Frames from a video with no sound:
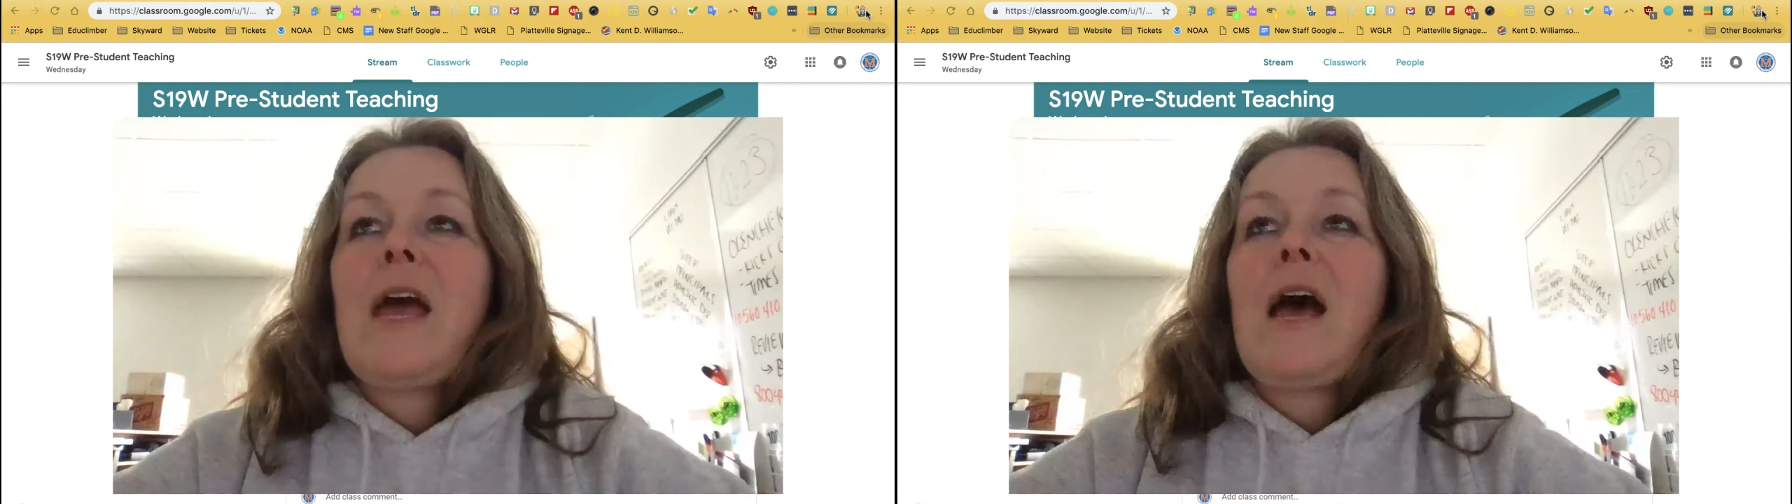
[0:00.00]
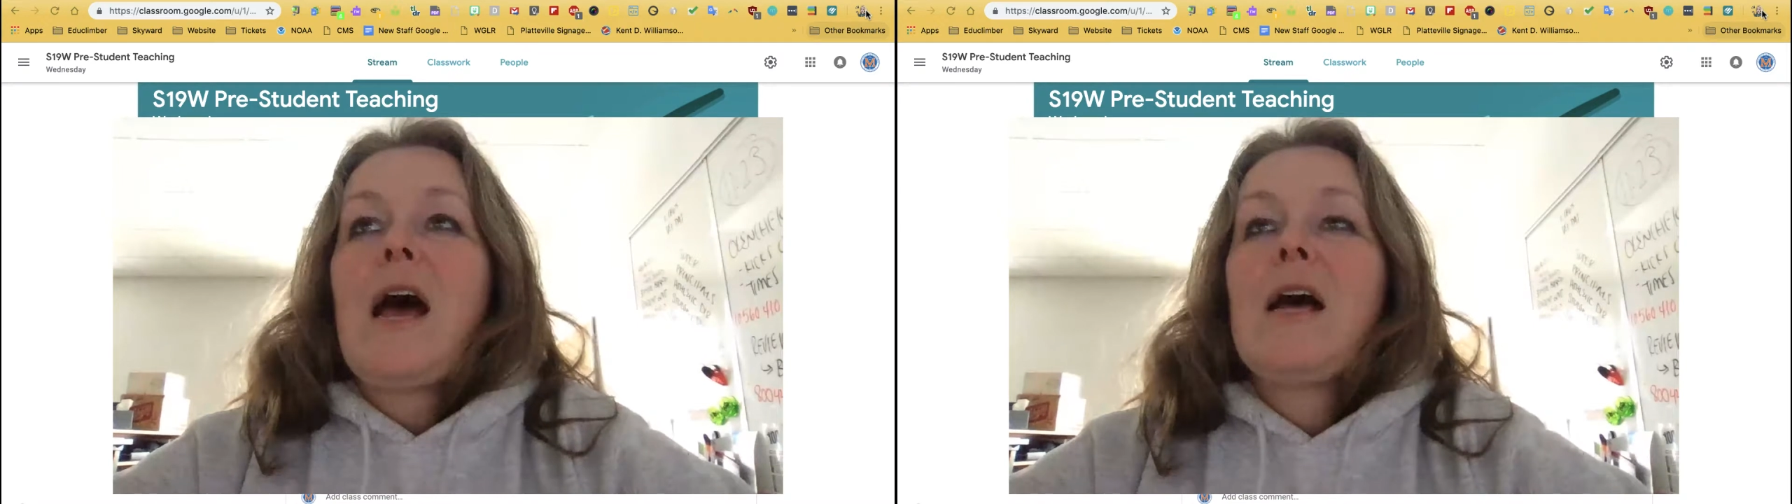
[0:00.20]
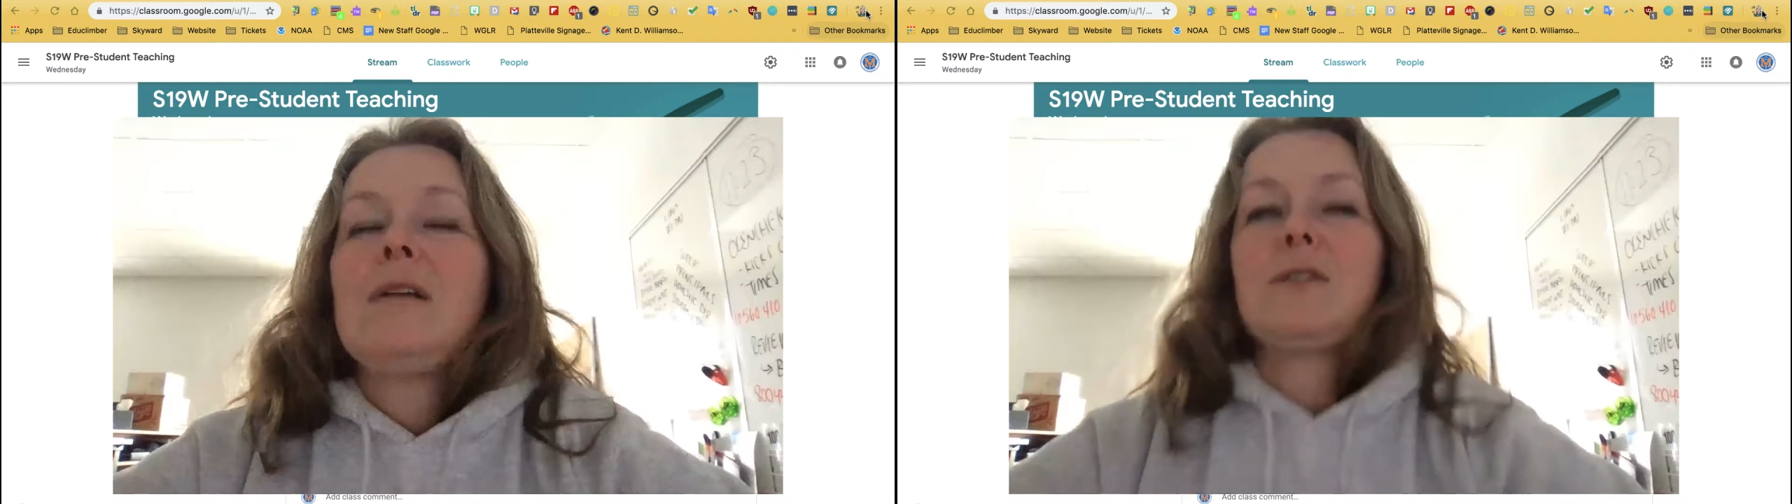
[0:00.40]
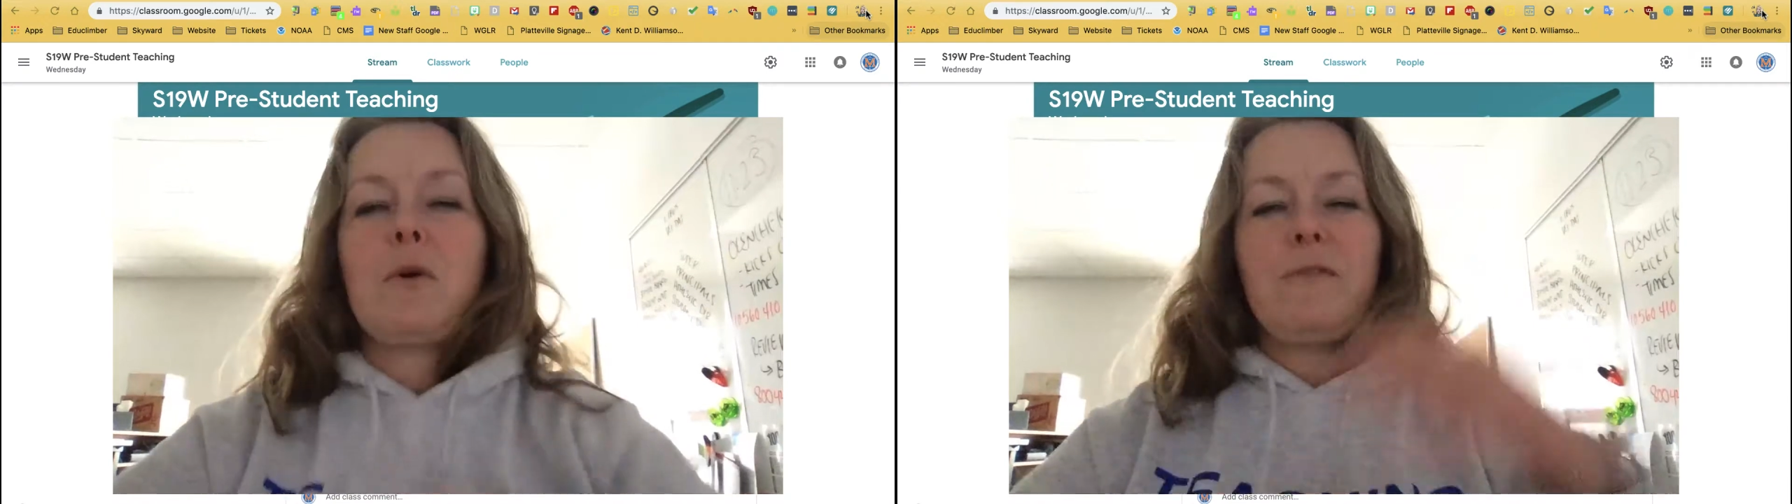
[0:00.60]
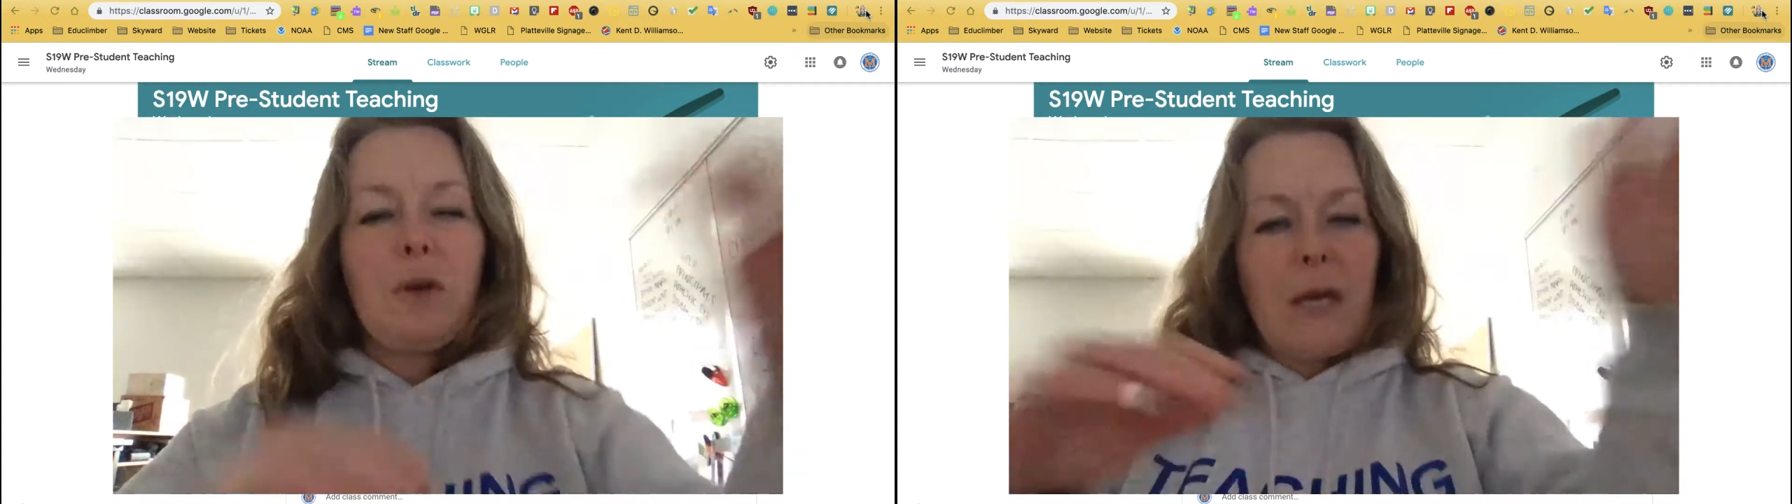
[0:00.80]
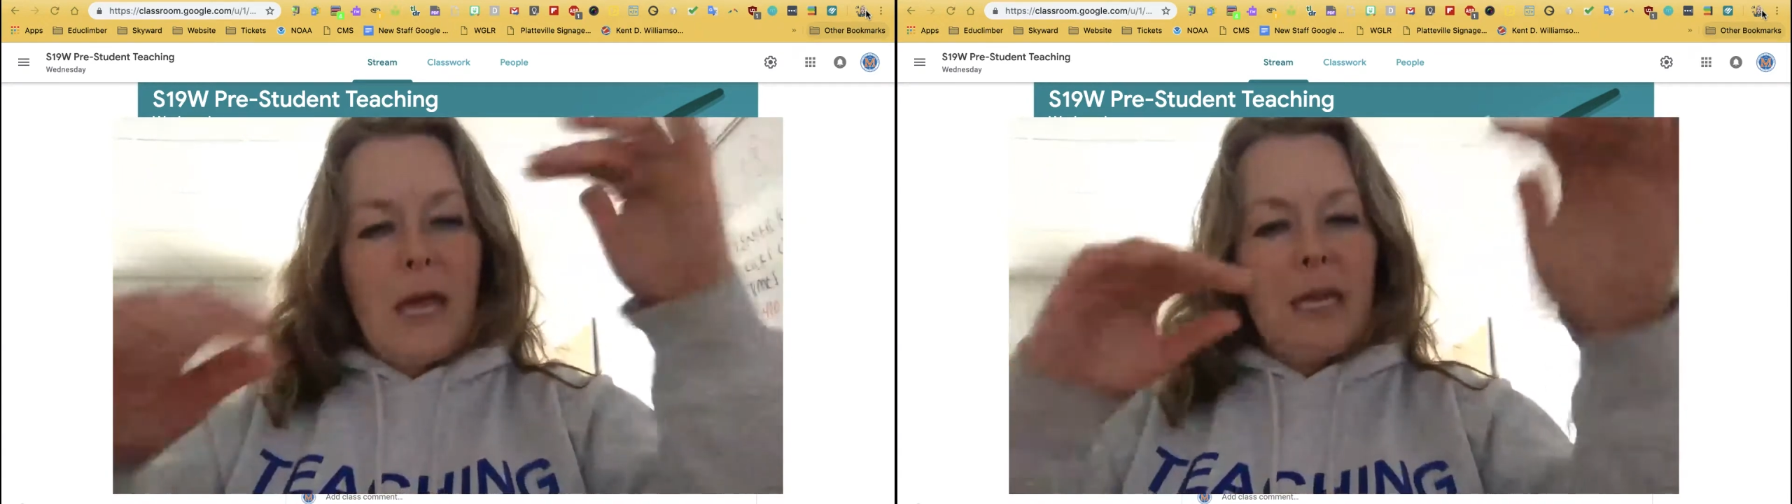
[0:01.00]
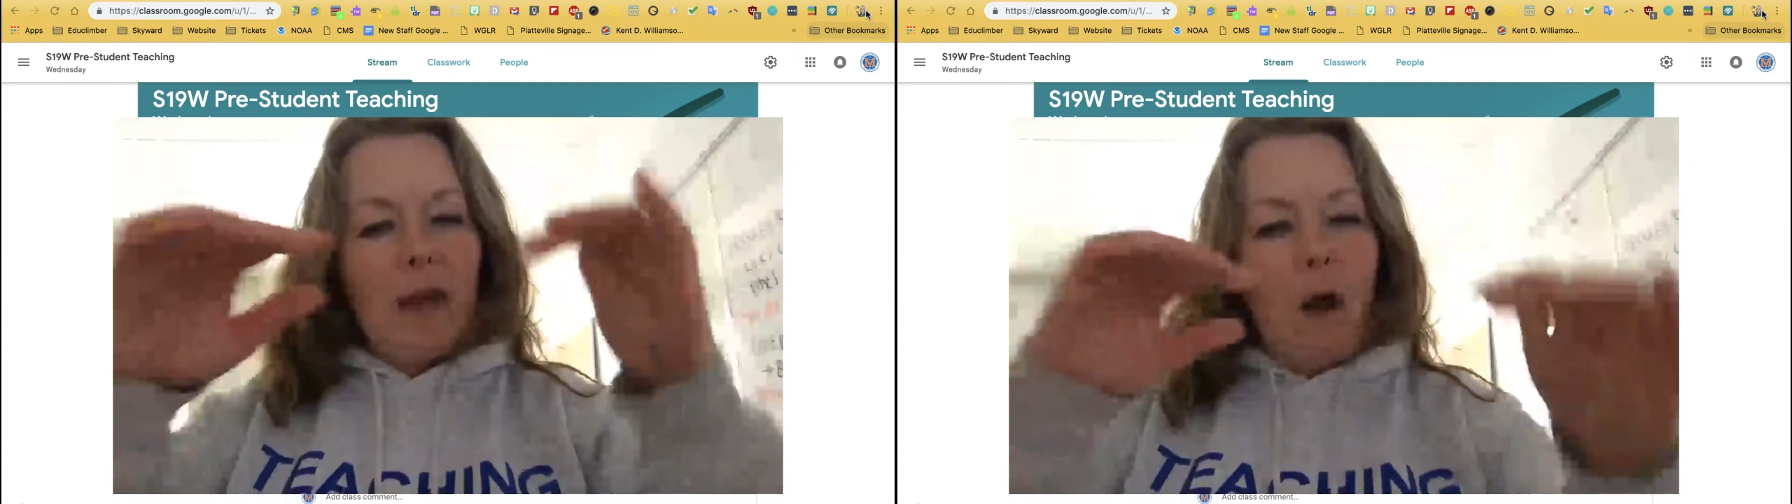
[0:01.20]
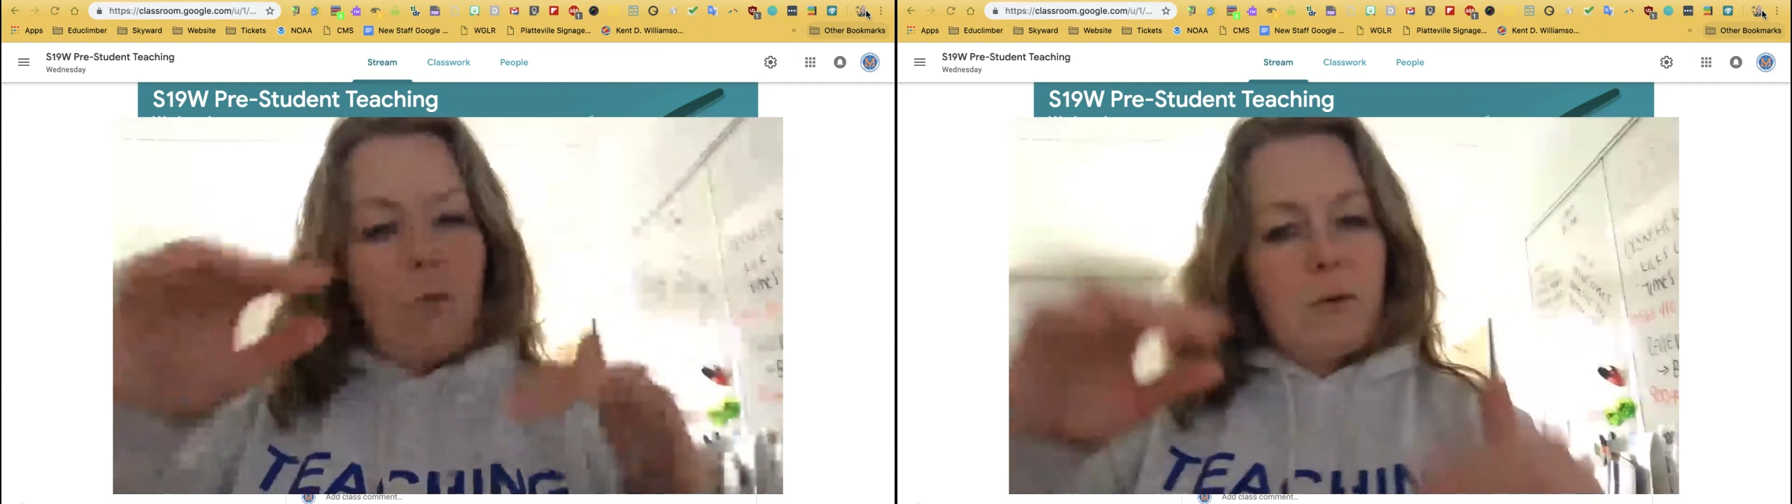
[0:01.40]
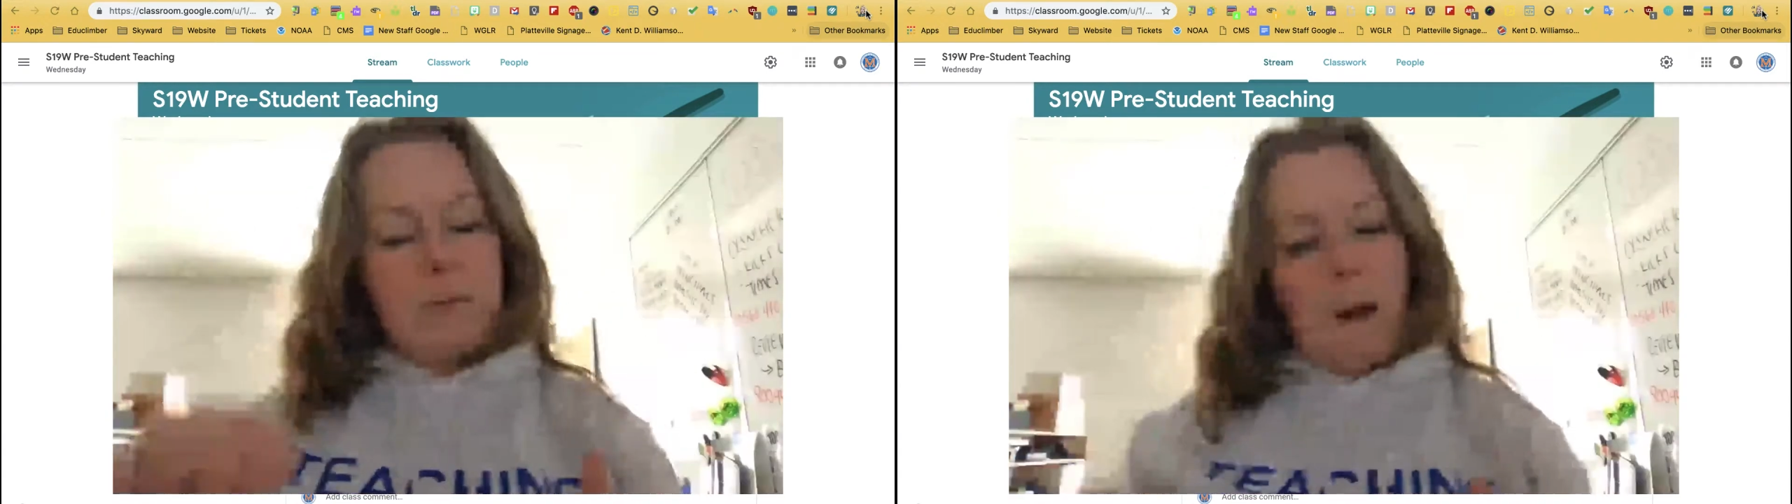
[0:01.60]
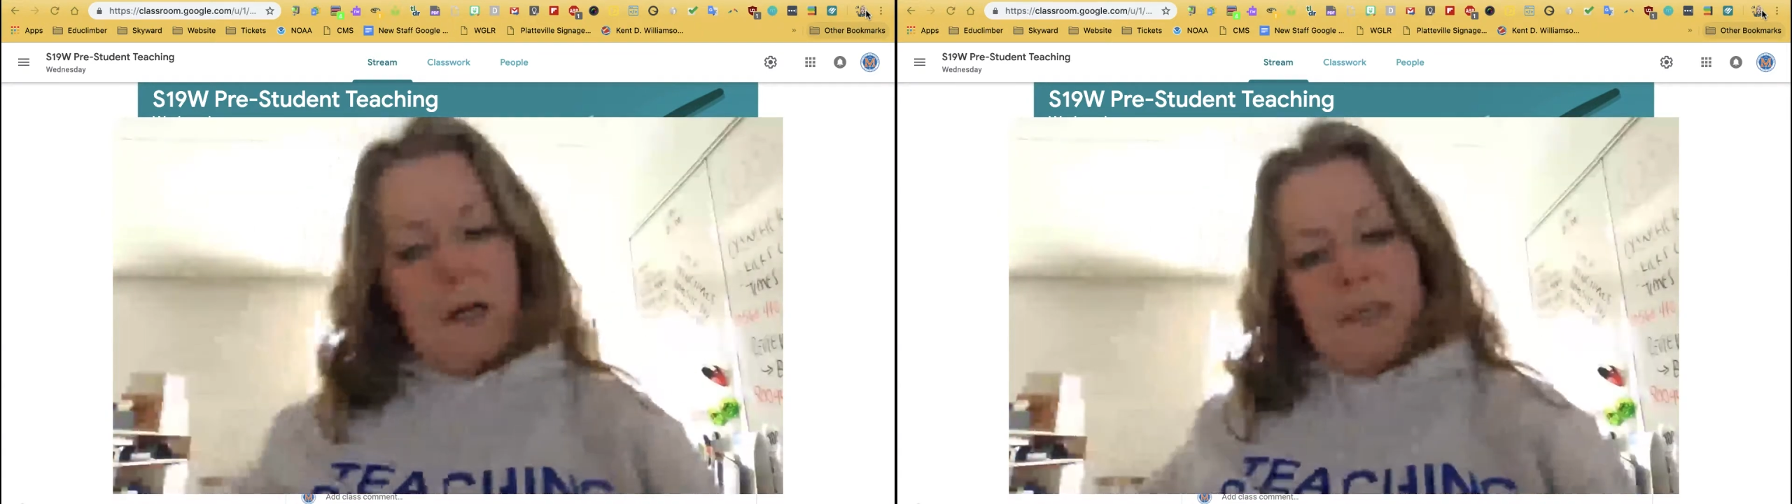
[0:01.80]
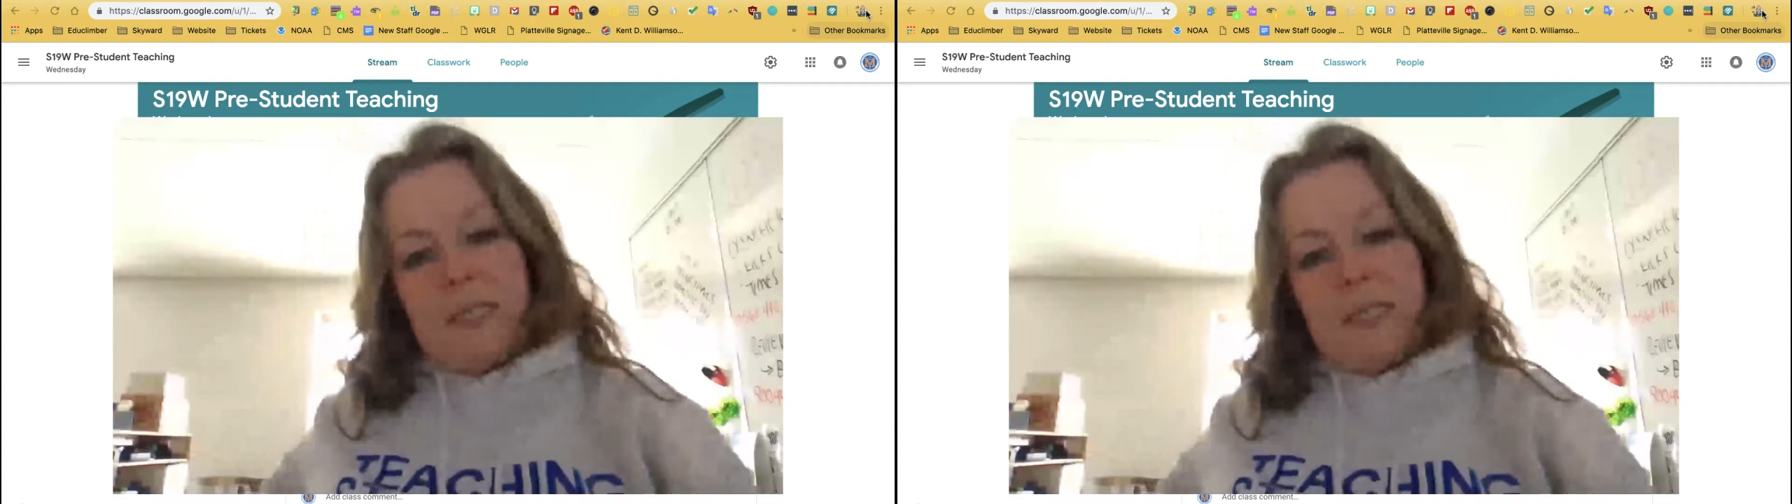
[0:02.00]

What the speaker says: So if you can kind of get all those parts